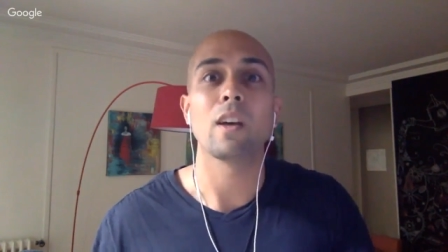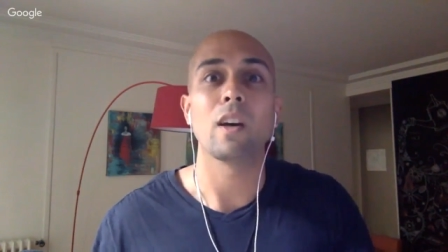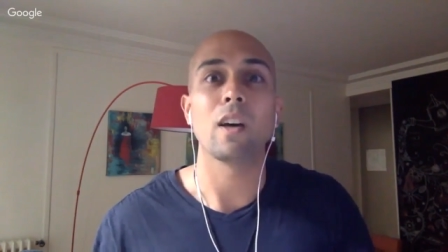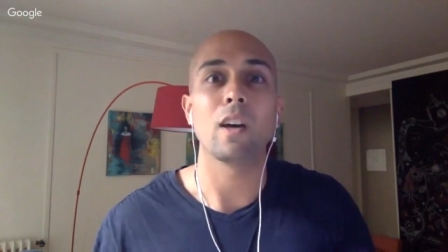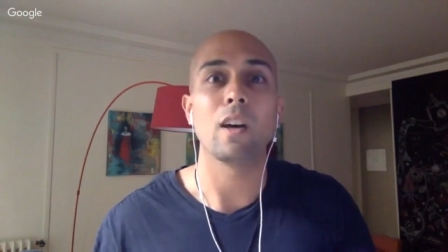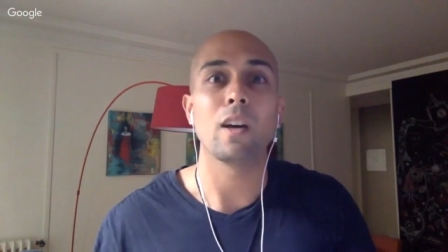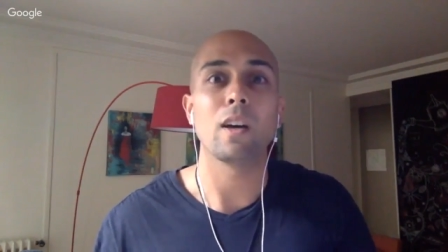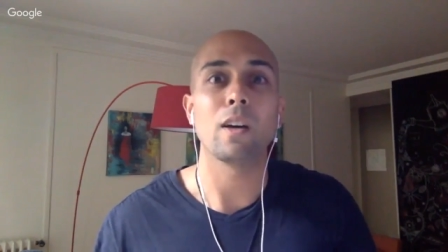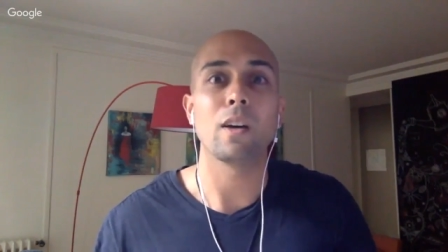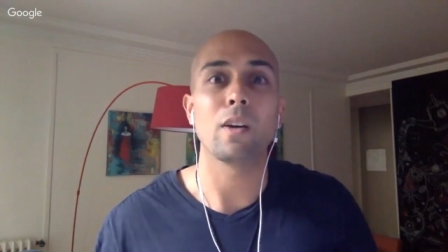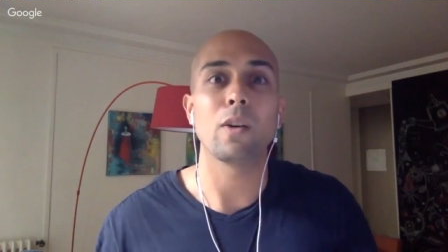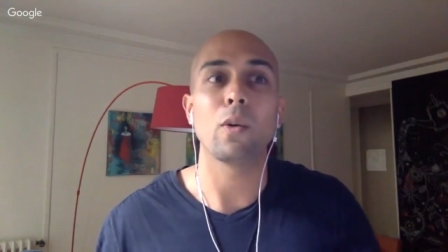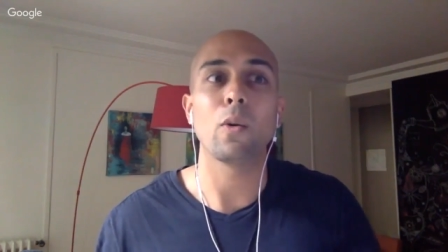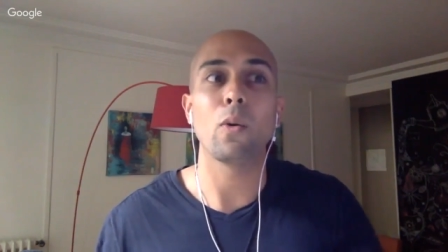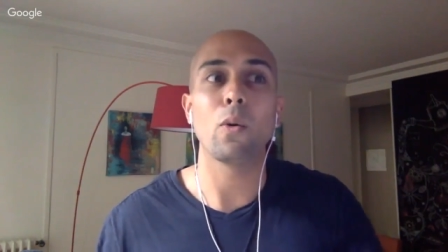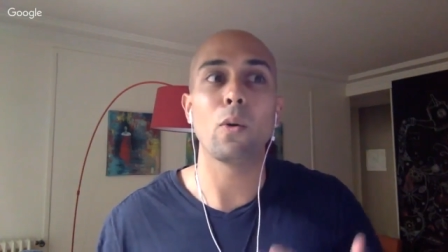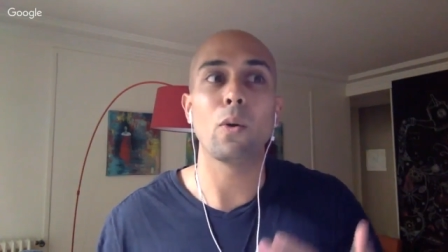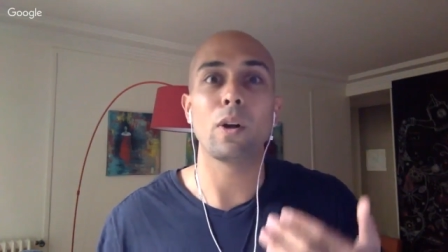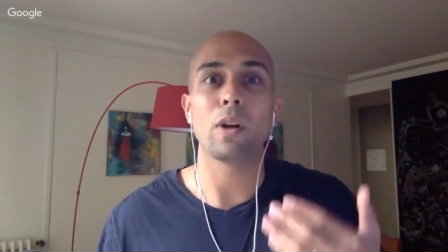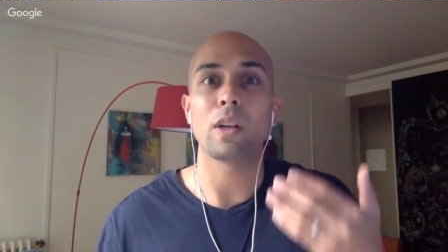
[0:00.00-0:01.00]
uh,
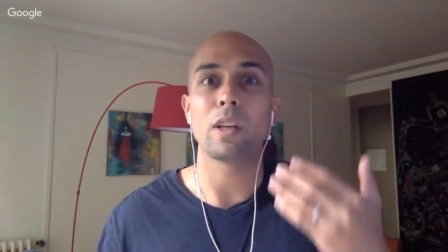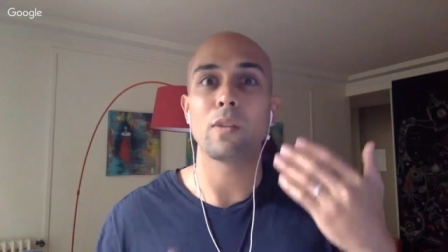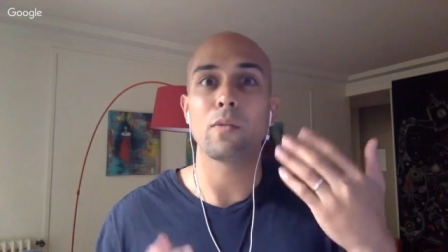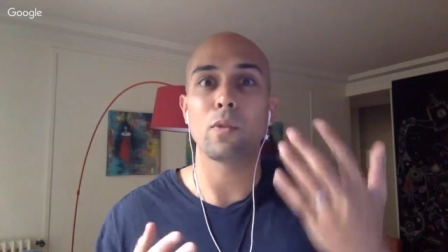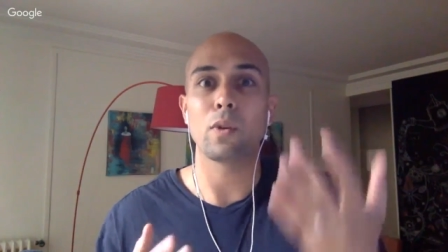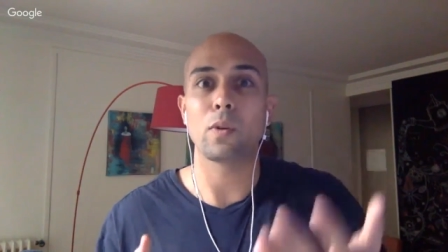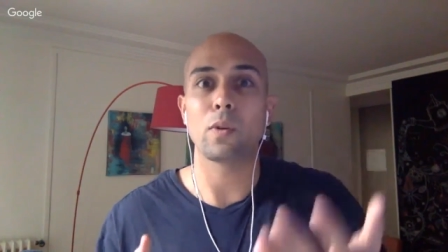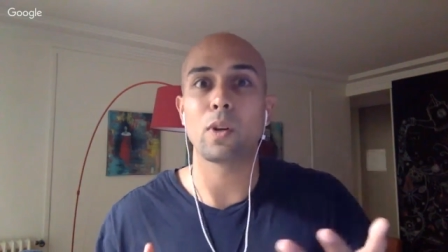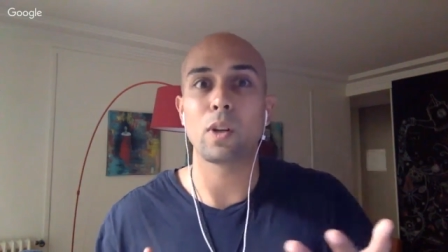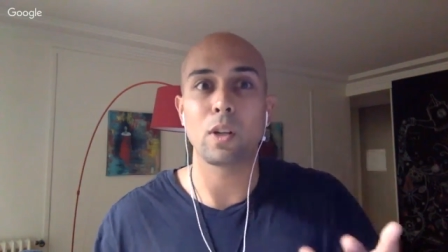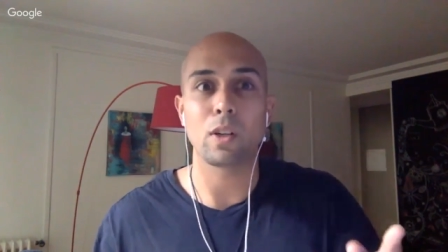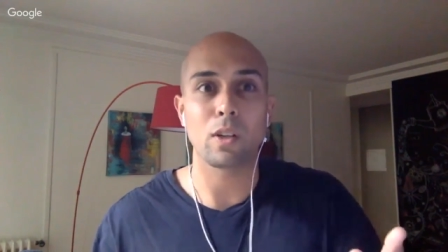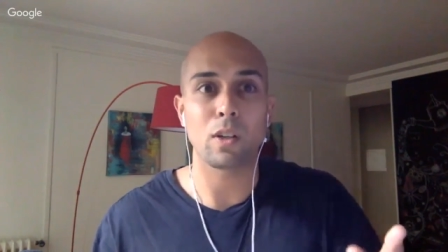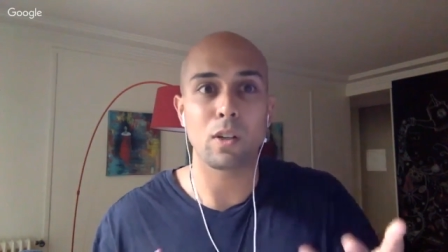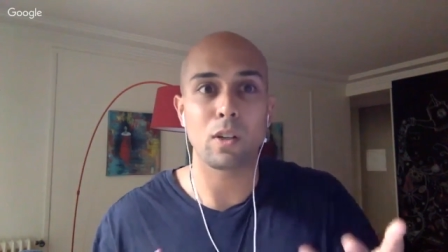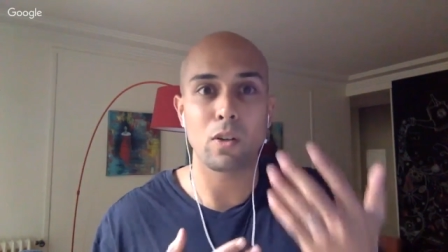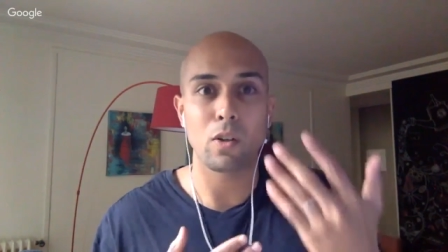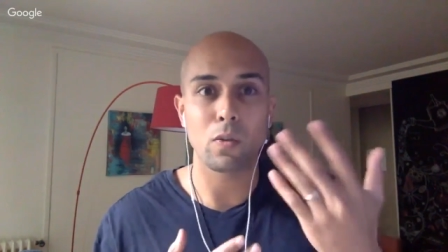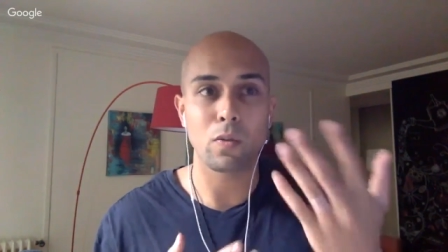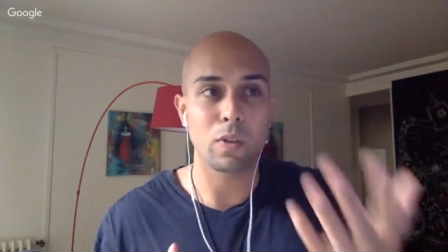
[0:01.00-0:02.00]
or if we
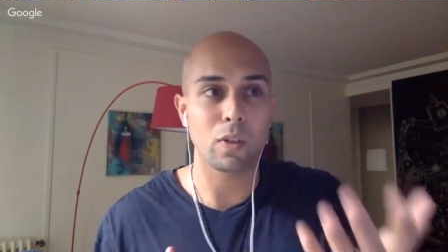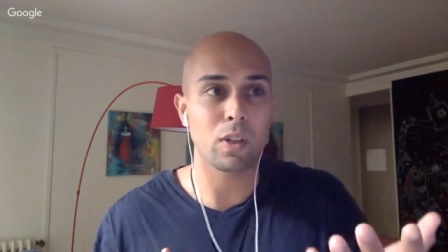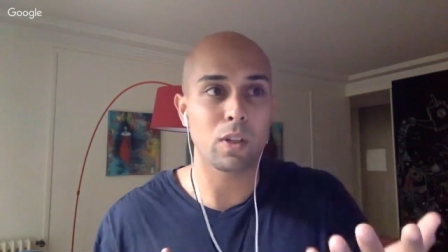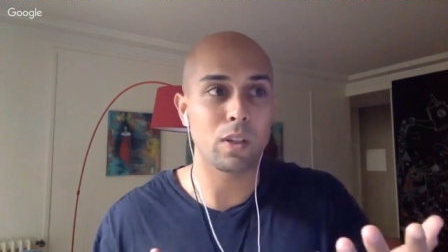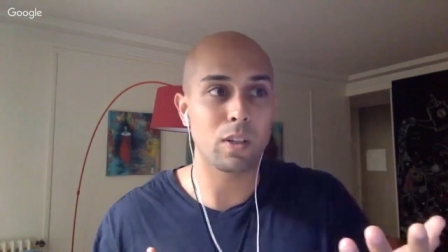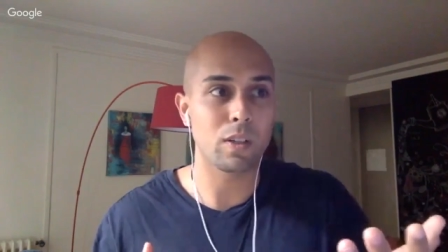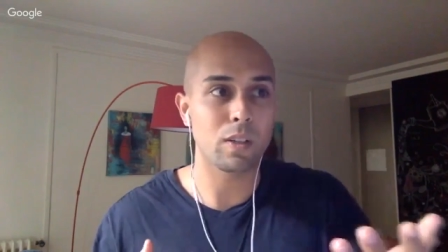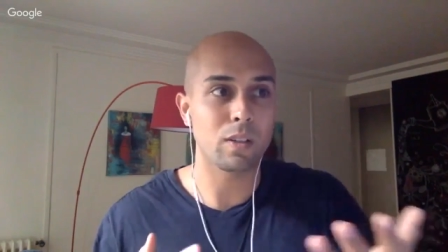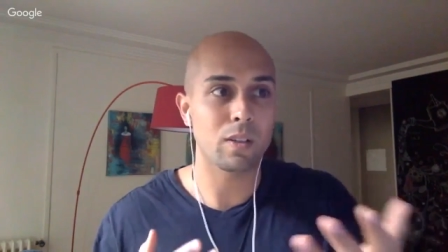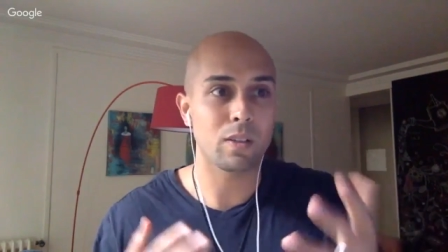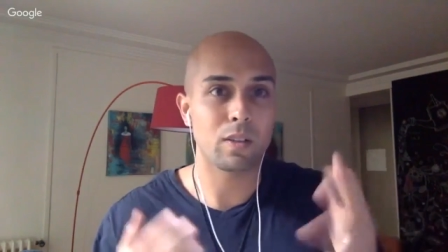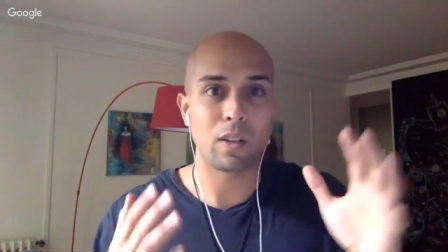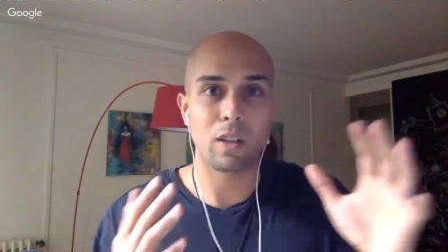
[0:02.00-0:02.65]
were over,